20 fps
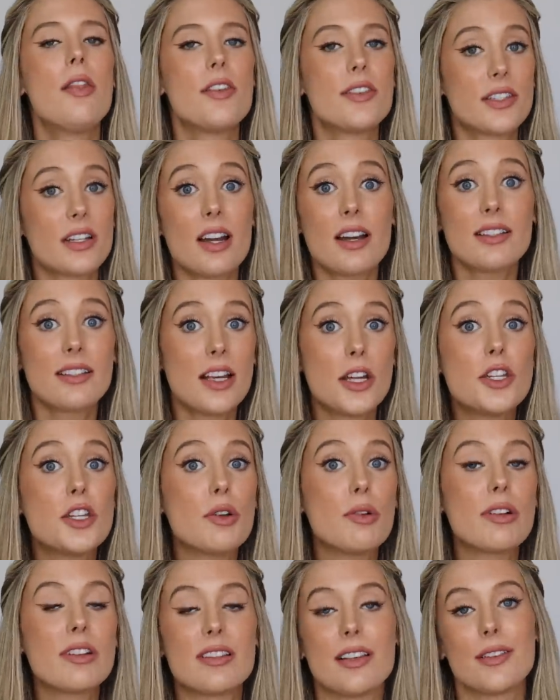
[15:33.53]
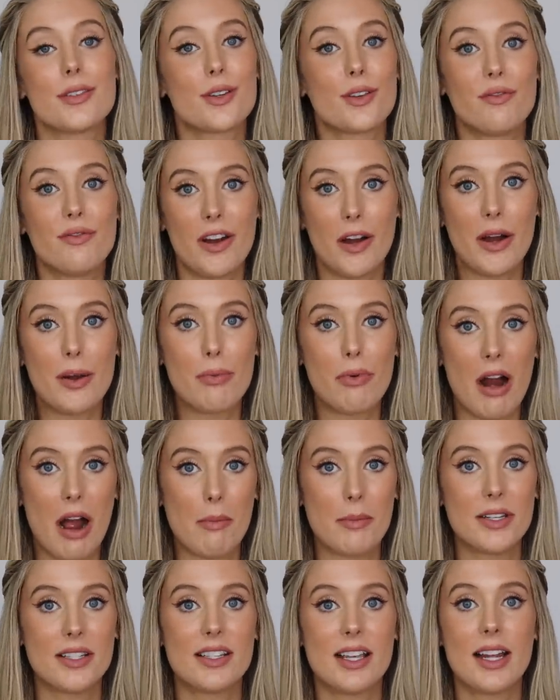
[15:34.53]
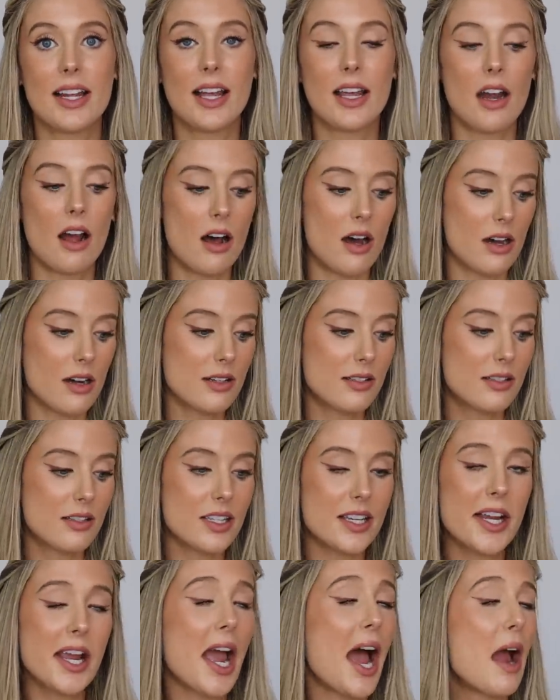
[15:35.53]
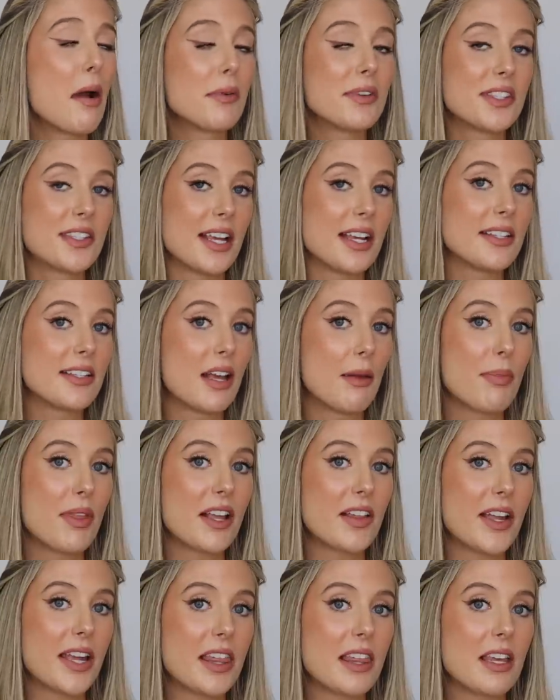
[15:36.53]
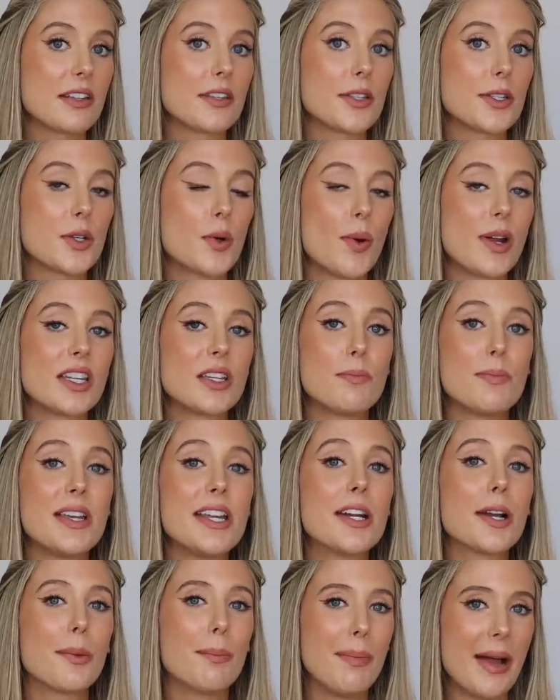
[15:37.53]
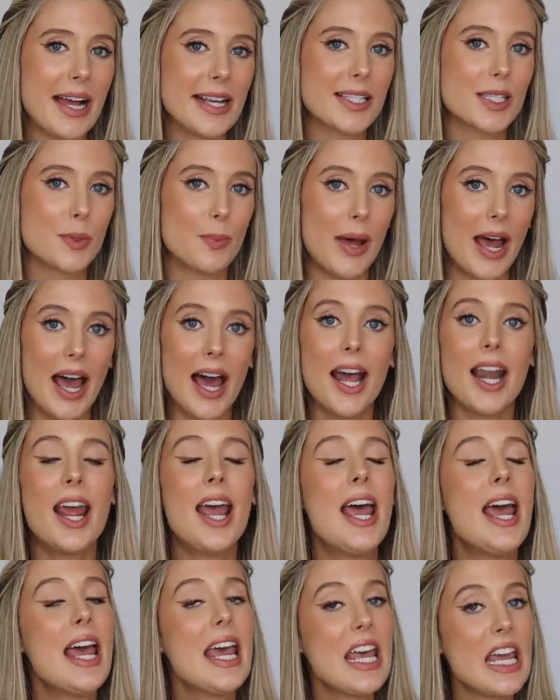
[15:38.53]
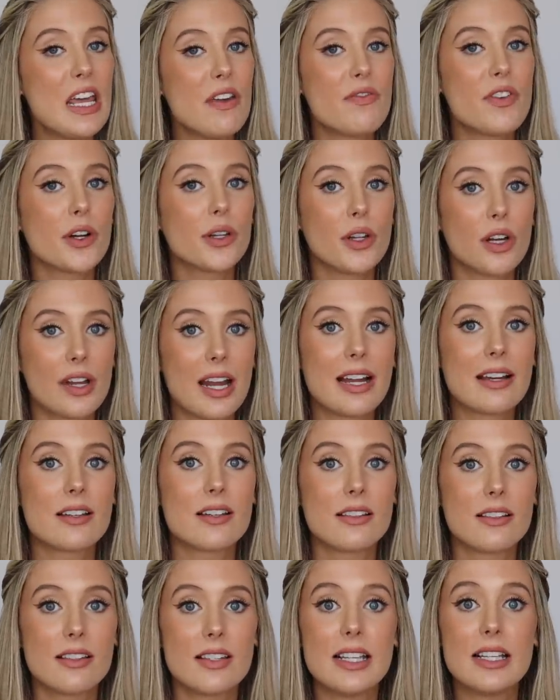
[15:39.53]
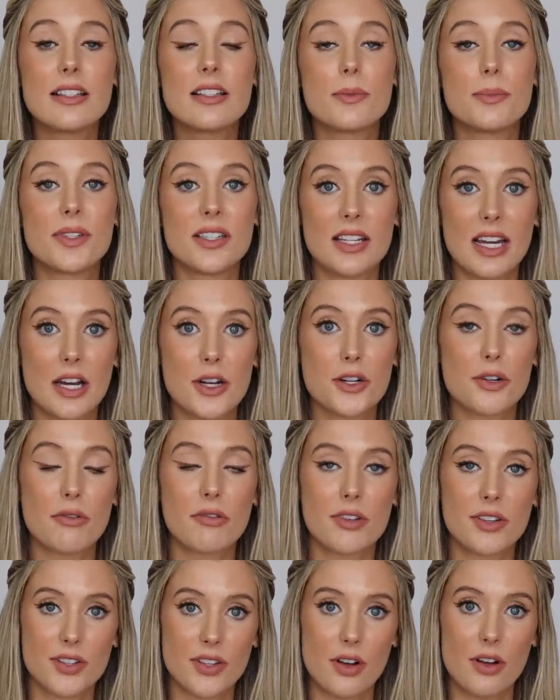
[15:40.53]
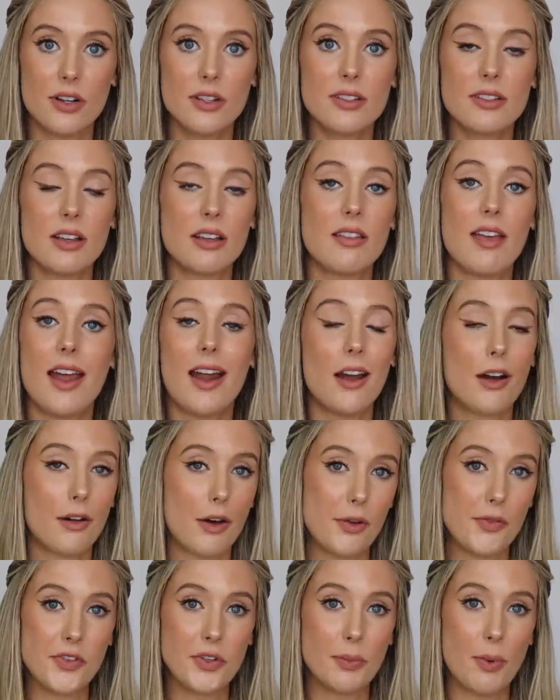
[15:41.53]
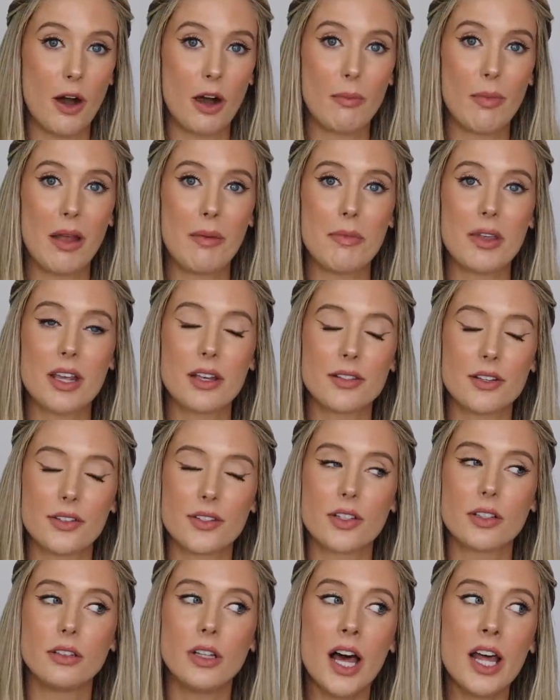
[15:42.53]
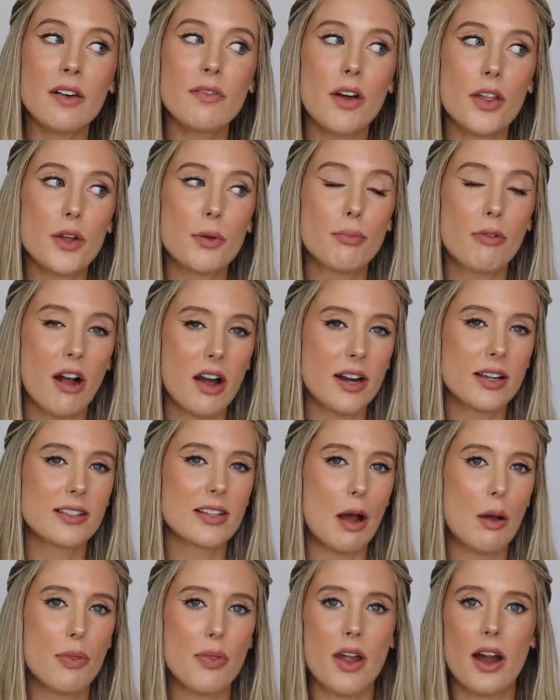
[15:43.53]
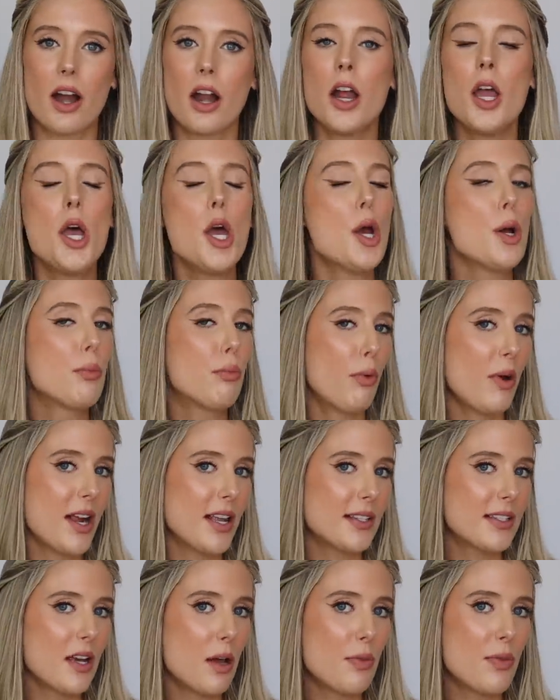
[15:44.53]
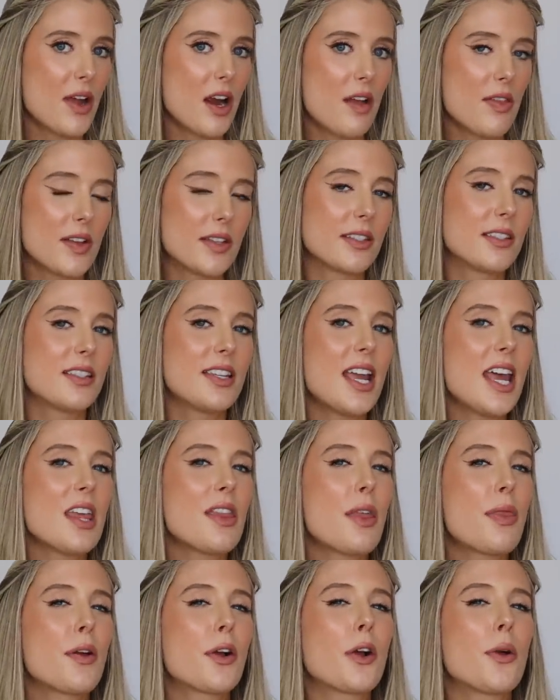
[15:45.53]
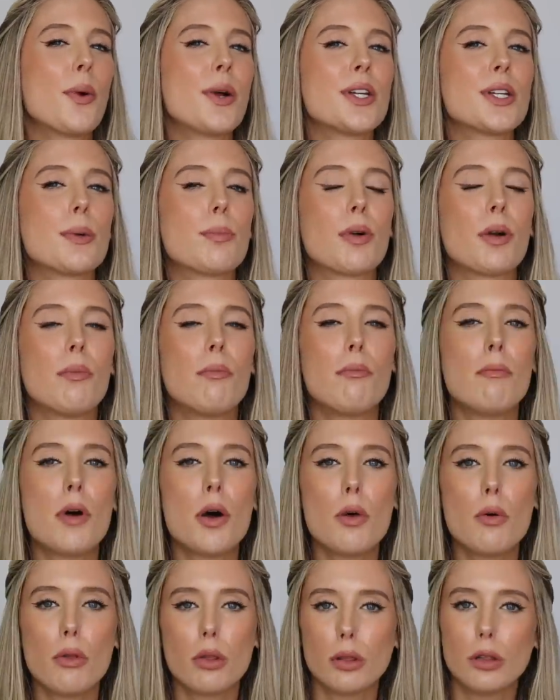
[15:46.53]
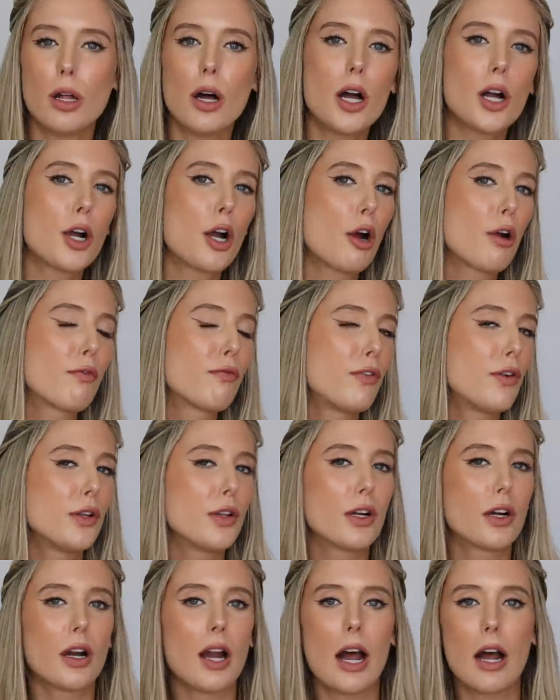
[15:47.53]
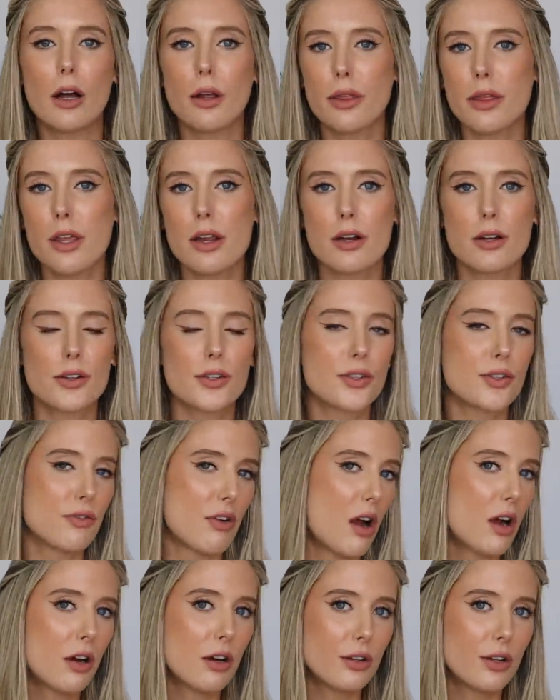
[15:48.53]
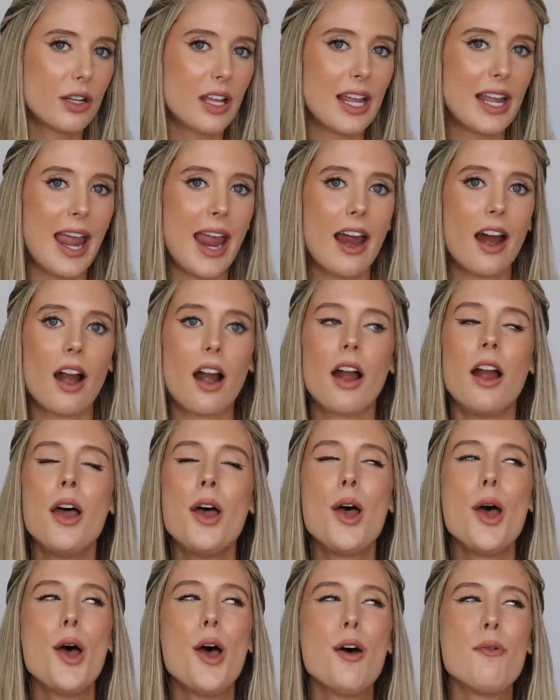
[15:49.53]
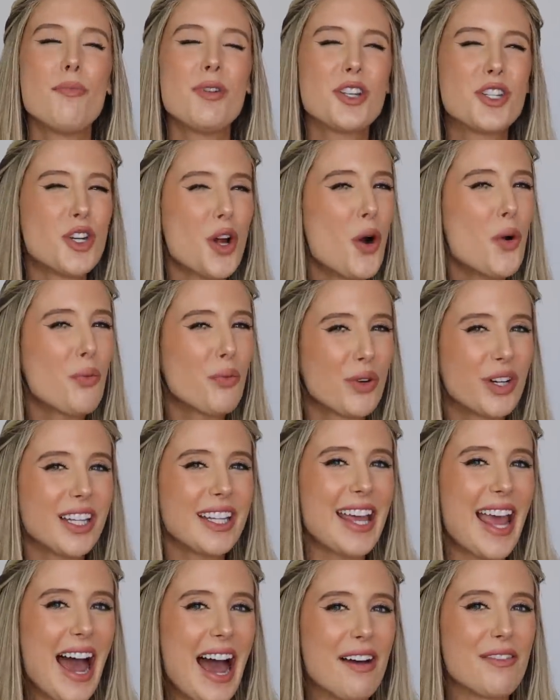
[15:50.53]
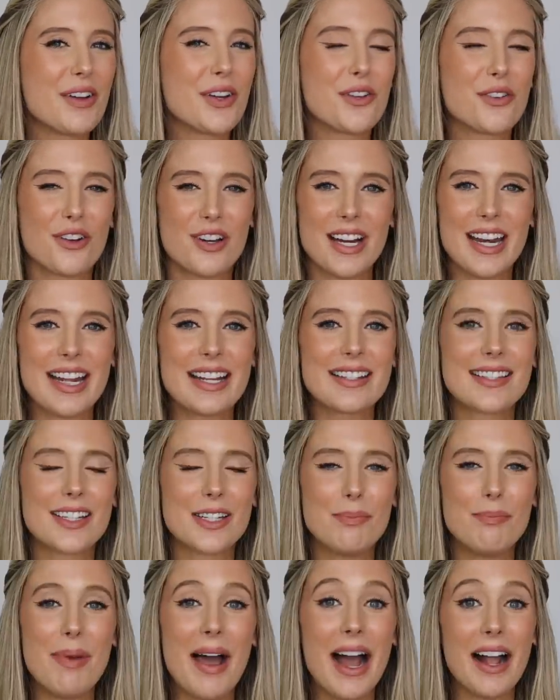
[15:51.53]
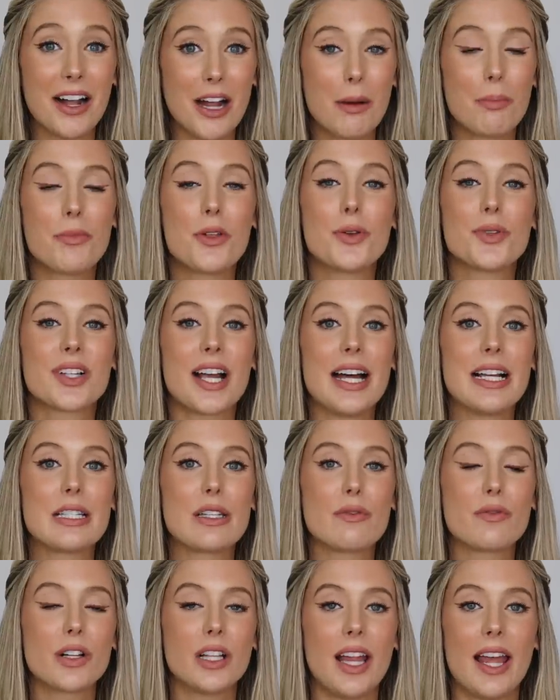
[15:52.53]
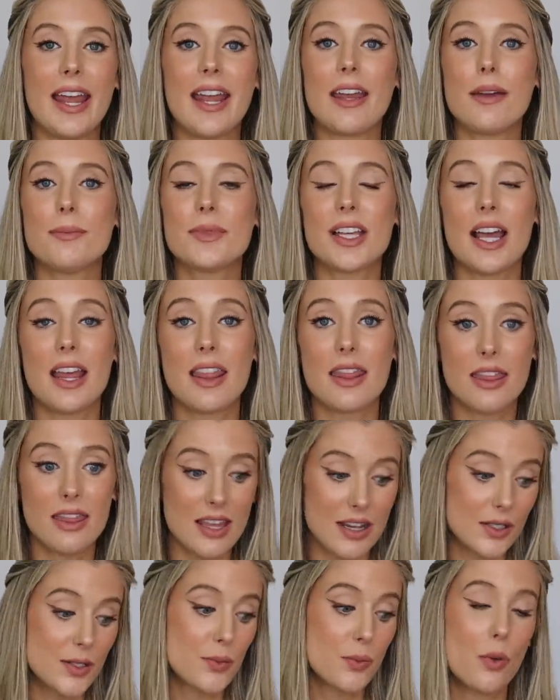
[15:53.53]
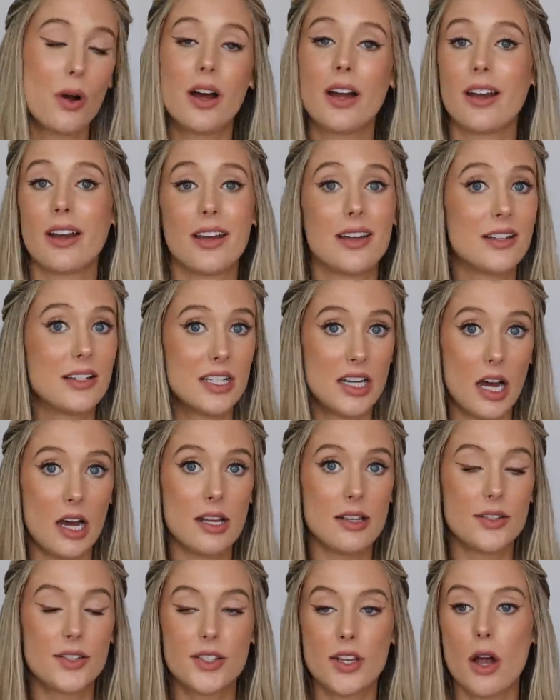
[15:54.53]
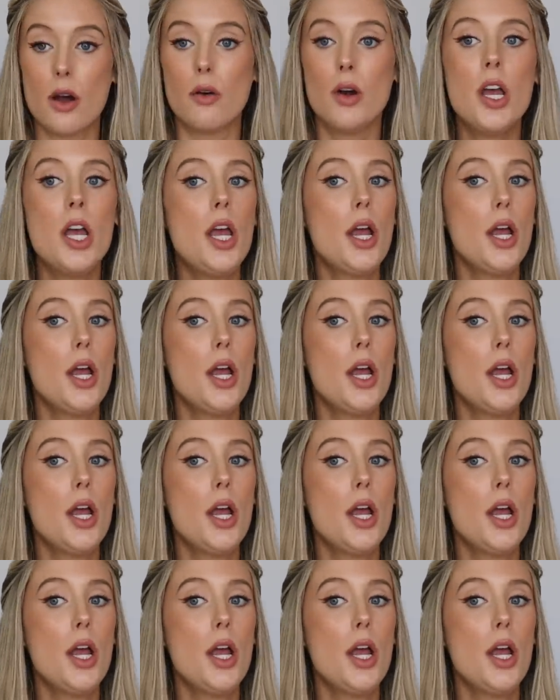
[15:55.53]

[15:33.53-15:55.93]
the studies that do exist are very promising. And honestly, I would say something like this is going to be your best bet if you're looking to see substantial results in the hair growth department, because there's a lot of other products out there, brands out there that say that they're going to promote longer, fuller, healthier, stronger looking hair, but don't really have ingredients to back up those kinds of claims, and this one does. So